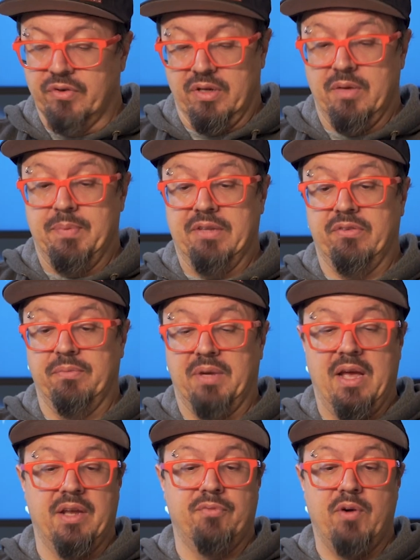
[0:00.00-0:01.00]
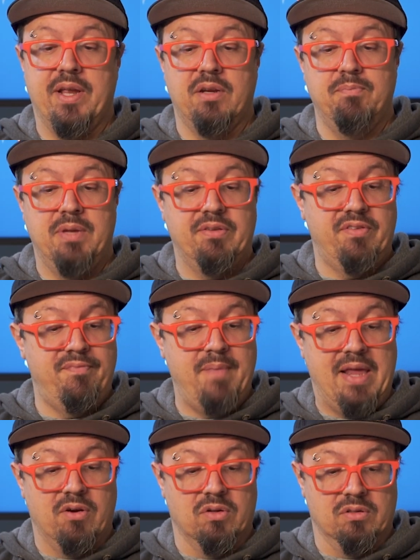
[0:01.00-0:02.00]
Is there gonna be some kind of random piece
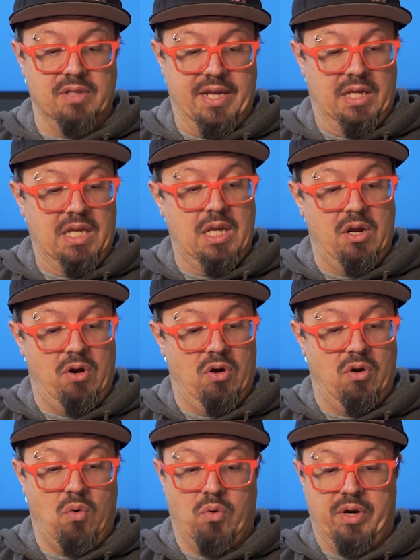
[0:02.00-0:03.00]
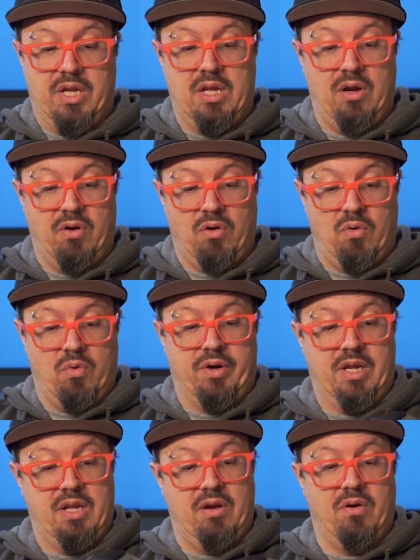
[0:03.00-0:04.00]
of metal, like here, or here,
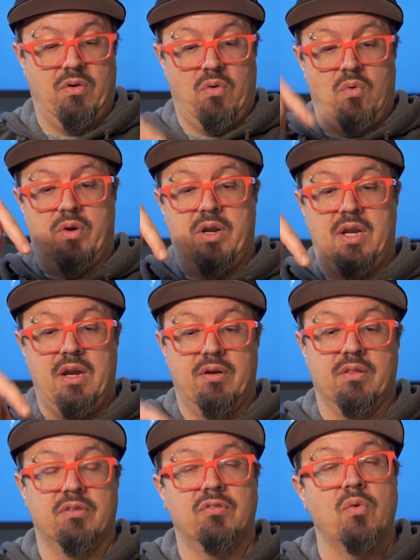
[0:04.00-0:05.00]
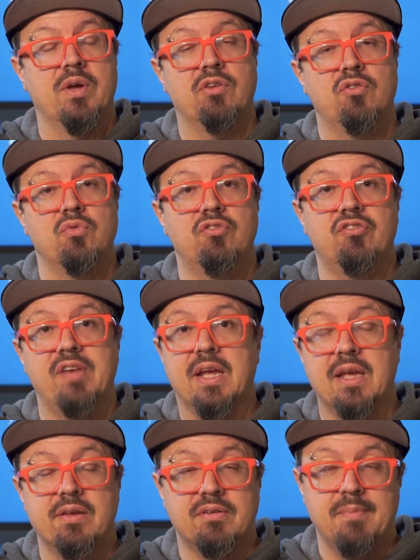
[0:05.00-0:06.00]
or here, or here, that's going to
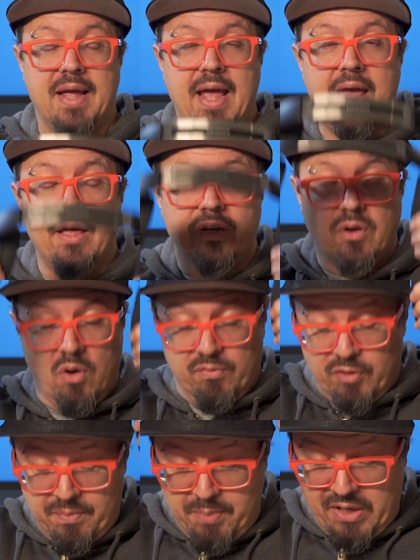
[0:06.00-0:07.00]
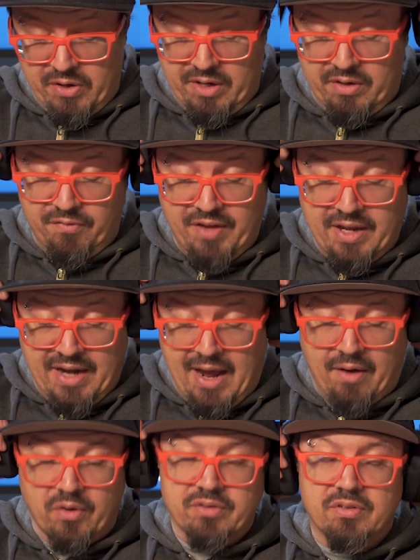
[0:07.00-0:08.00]
stick into my head over a period of
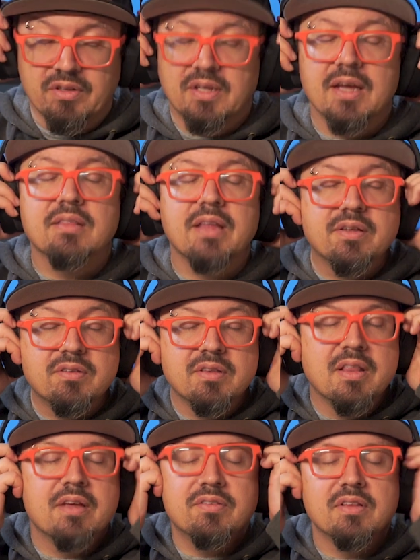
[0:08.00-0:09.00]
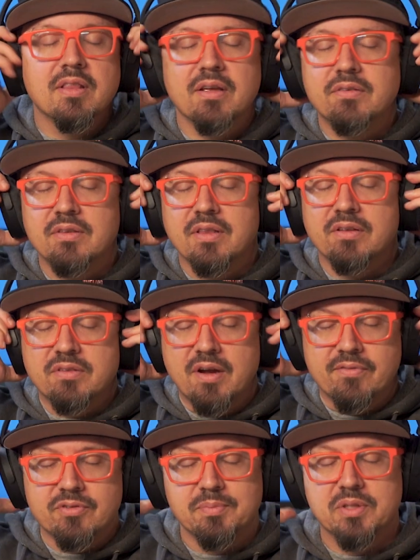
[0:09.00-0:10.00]
8 hours and get less and less and less and less
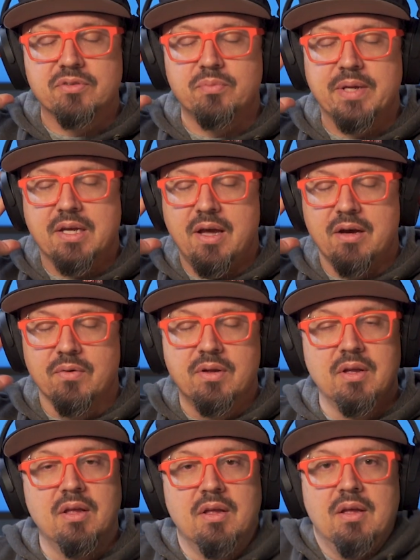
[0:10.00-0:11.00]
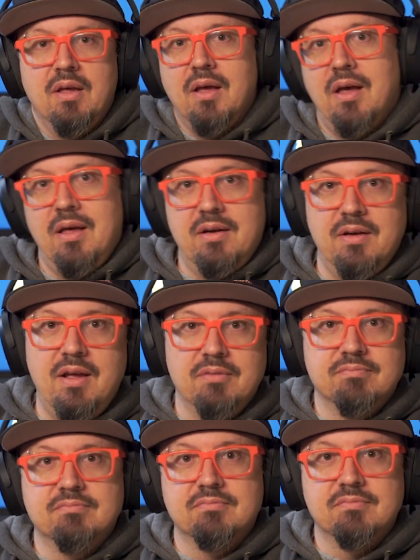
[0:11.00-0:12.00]
comfortable as we go? I don't
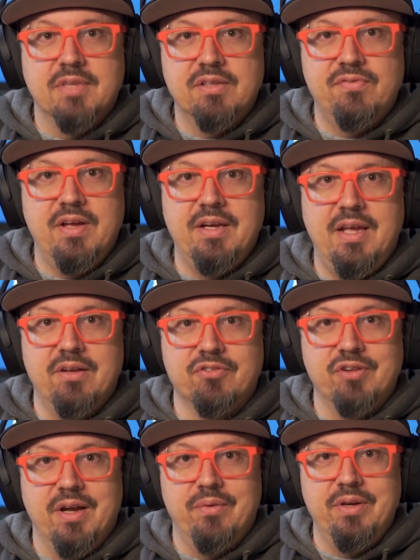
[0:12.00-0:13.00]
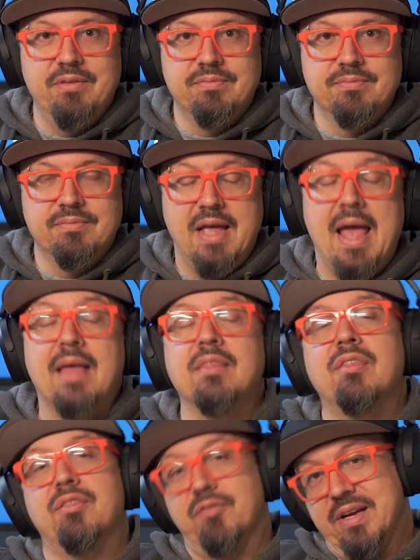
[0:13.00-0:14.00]
know. Let's find out, shall we?
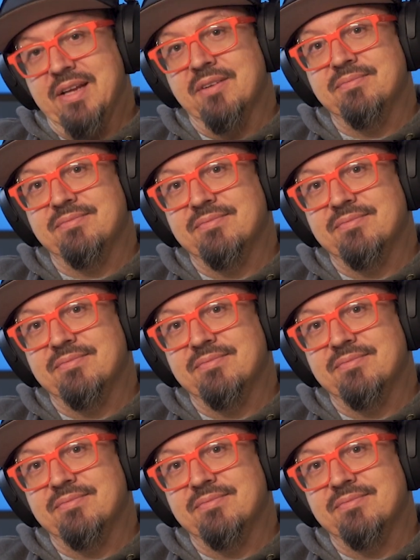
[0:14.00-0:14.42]
And 3,